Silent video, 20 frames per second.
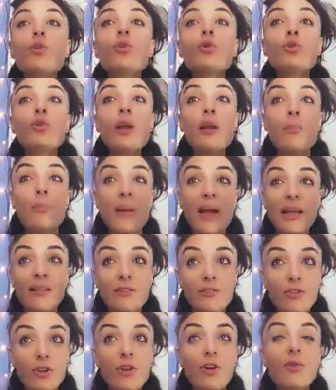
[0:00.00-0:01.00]
Nudo il
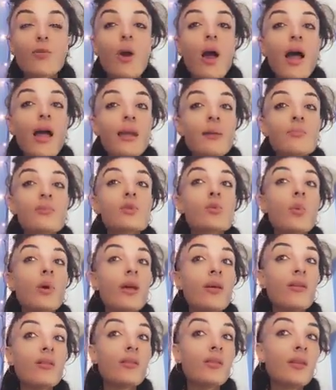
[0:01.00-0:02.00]
petto rhymes
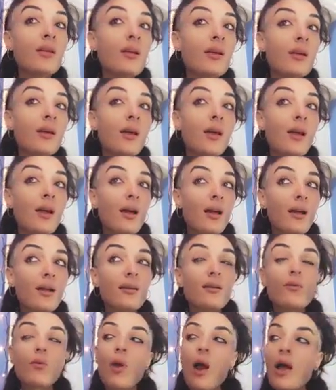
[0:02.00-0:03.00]
with
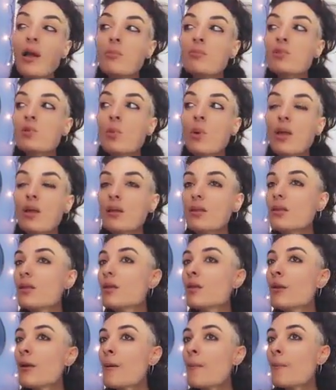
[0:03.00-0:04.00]
rhymes with
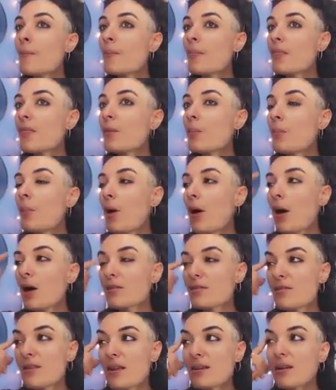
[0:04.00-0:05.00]
the
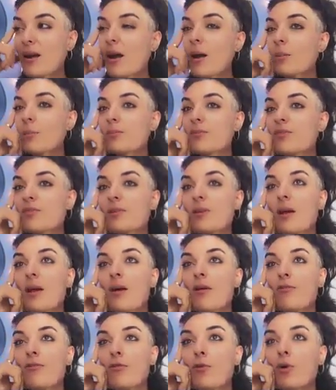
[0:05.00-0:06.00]
part that comes
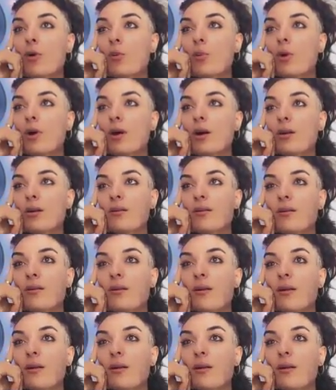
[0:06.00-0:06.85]
forward.